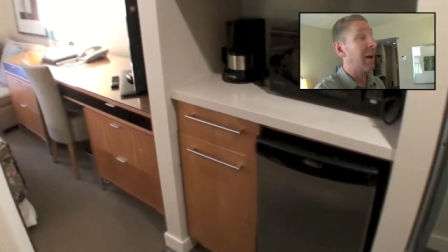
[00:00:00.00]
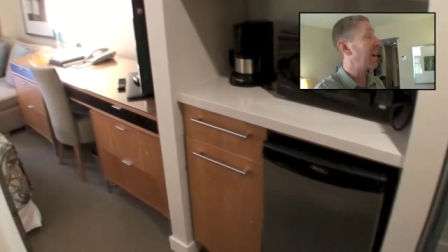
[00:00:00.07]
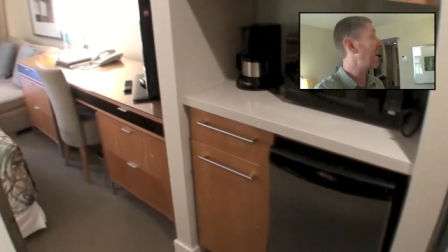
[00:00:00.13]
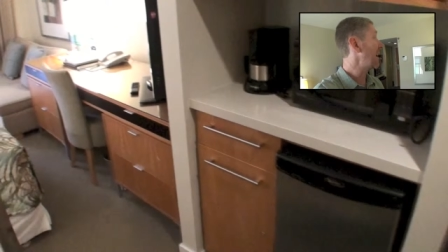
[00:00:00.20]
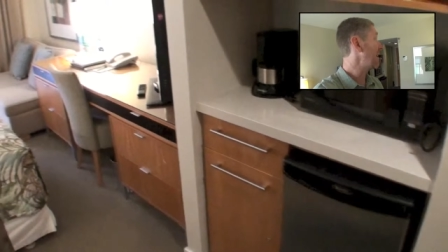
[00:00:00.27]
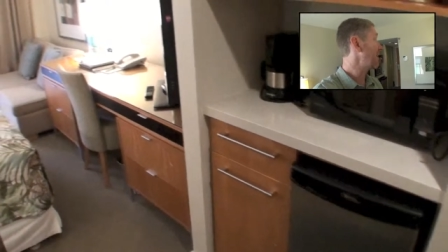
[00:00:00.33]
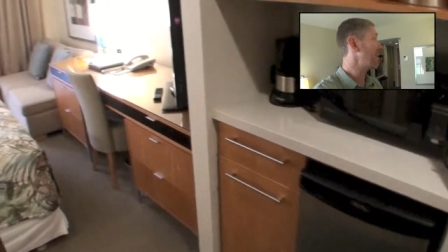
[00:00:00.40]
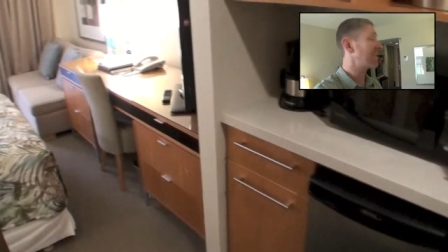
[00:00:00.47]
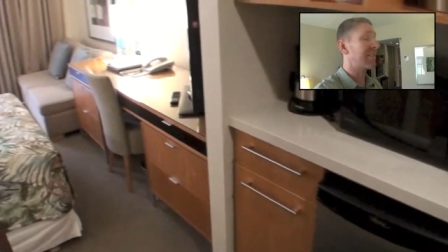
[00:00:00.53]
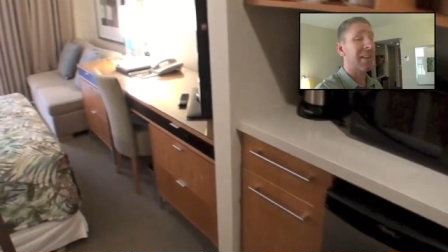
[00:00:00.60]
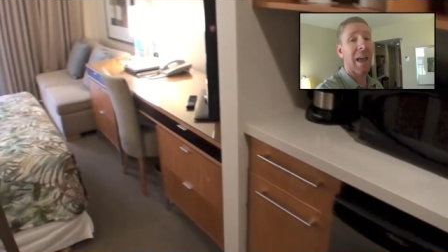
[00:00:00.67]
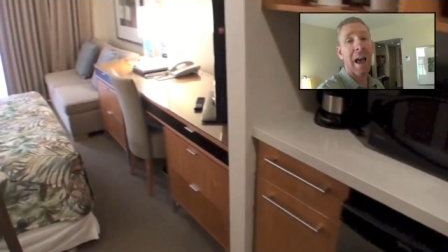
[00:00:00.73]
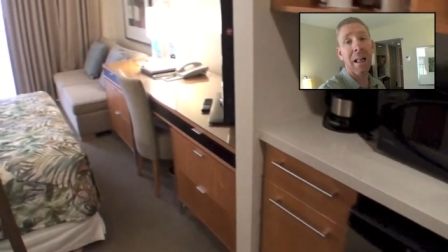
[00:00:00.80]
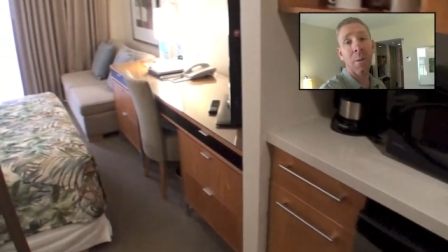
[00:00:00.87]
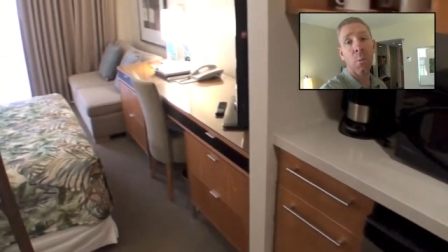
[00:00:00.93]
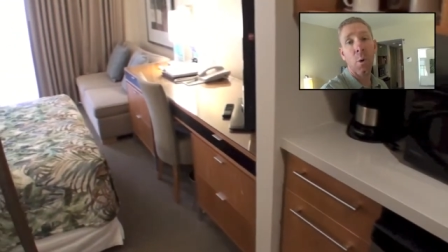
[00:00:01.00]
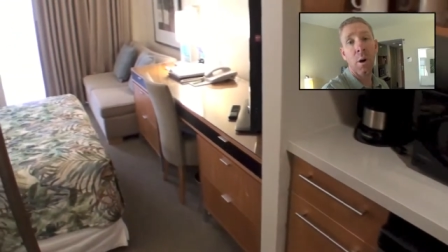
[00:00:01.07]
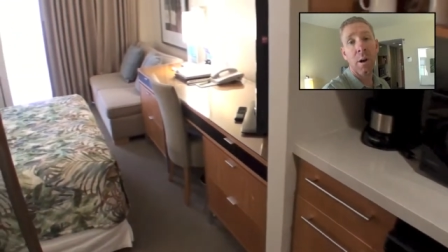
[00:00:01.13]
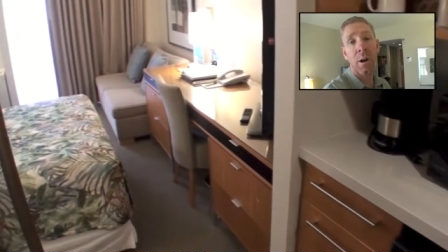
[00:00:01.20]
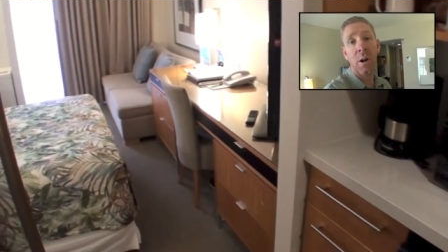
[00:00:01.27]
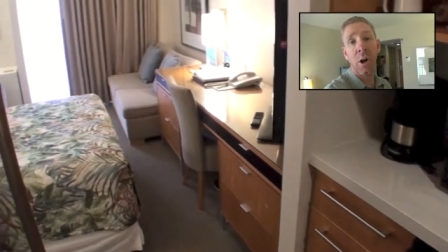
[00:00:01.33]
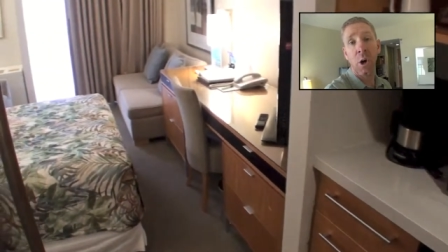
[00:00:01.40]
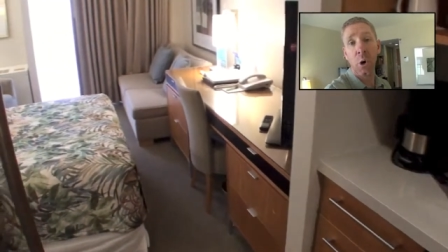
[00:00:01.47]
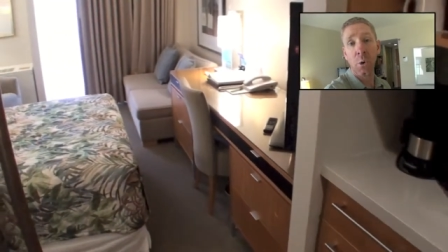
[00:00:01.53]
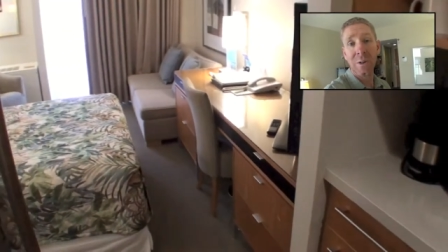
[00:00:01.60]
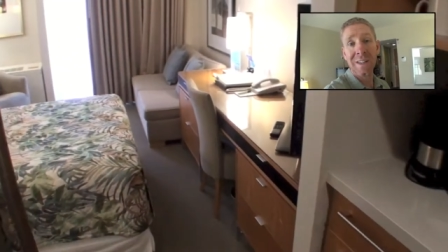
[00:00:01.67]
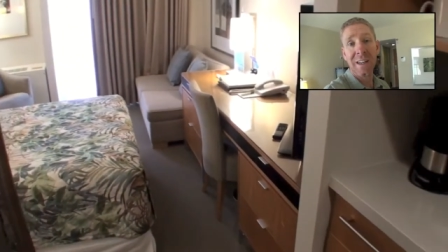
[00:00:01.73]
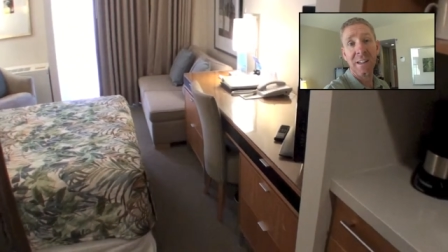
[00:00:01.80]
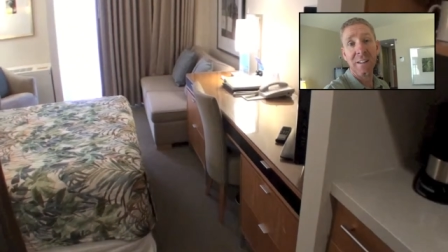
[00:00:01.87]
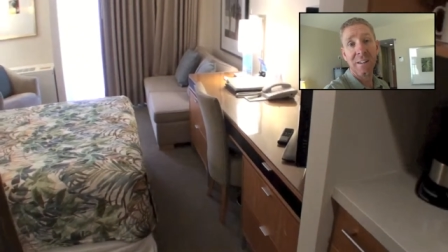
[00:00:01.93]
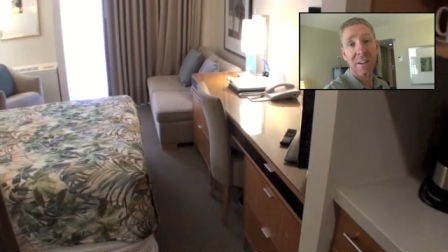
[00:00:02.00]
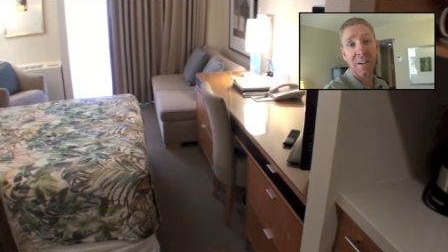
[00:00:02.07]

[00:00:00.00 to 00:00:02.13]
Again, this is the Ala Moana Hotel